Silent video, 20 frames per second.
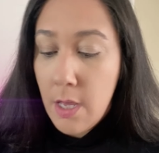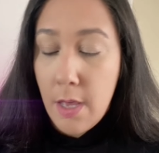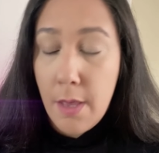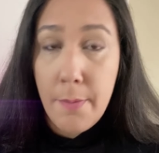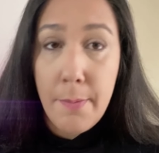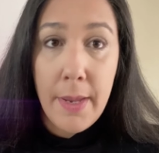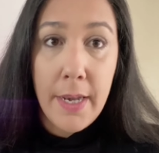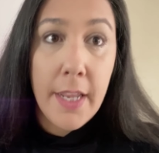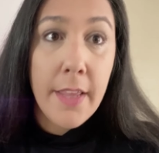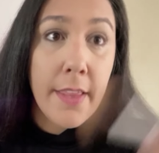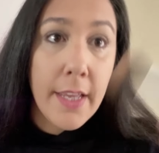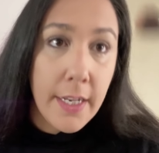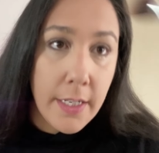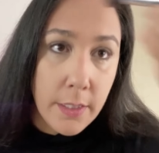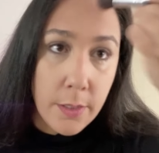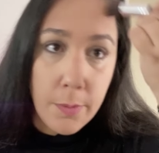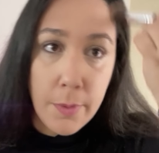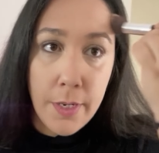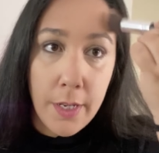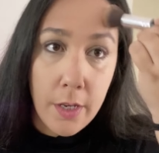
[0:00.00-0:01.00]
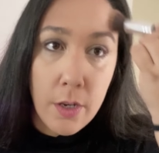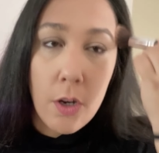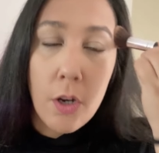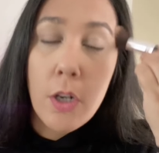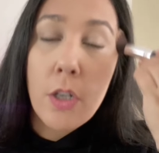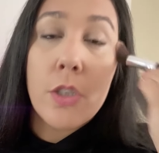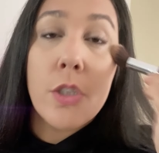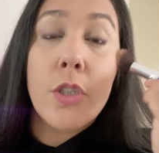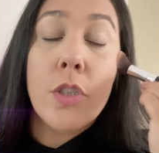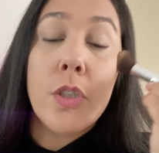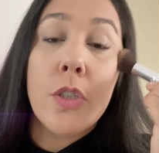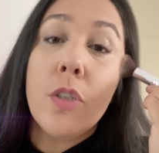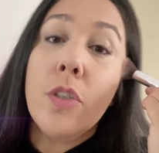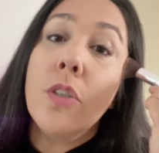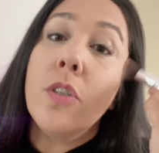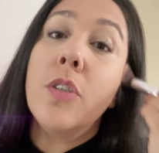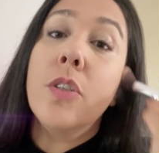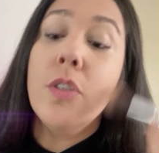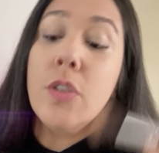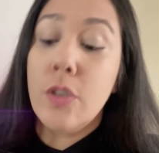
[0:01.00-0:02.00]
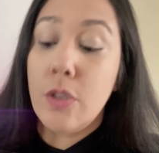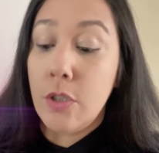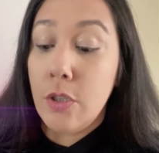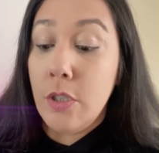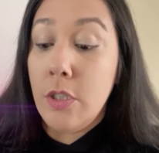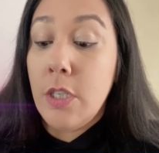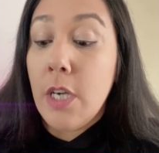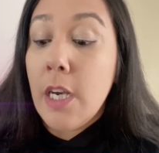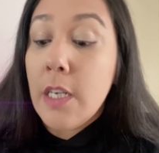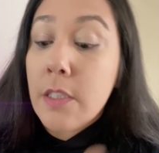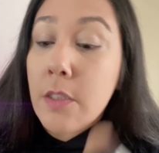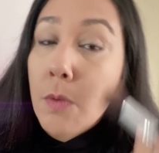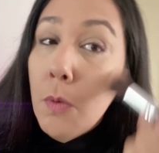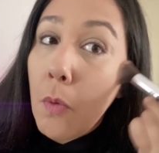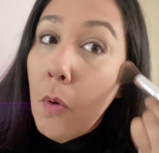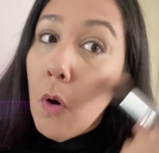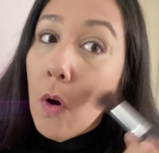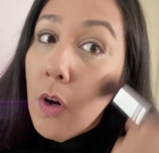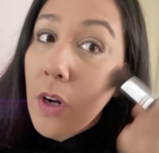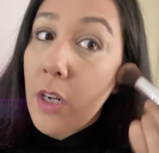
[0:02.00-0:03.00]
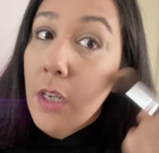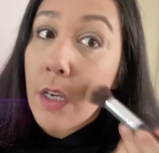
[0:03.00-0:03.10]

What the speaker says: Many days when I go to just work,